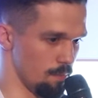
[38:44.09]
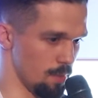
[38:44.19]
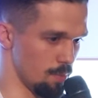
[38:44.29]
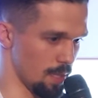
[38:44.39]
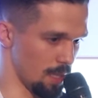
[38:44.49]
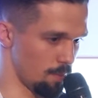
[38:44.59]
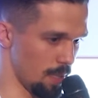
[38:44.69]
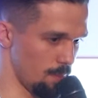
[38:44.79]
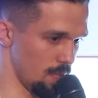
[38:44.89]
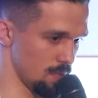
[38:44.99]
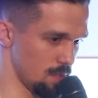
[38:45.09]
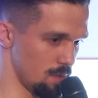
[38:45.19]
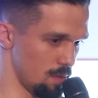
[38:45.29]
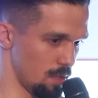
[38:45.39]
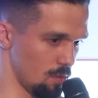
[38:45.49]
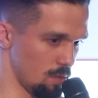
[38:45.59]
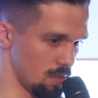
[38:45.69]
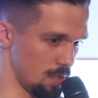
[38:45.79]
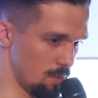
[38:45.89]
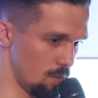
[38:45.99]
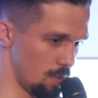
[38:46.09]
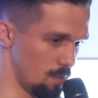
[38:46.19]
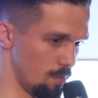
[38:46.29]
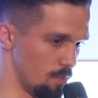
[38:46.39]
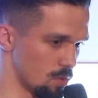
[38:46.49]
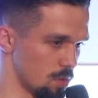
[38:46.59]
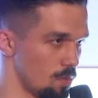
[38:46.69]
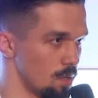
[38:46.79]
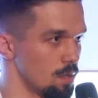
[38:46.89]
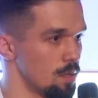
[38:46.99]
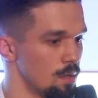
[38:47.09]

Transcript: Bitbucket pipelines, not on the cinema, on the bookstore one,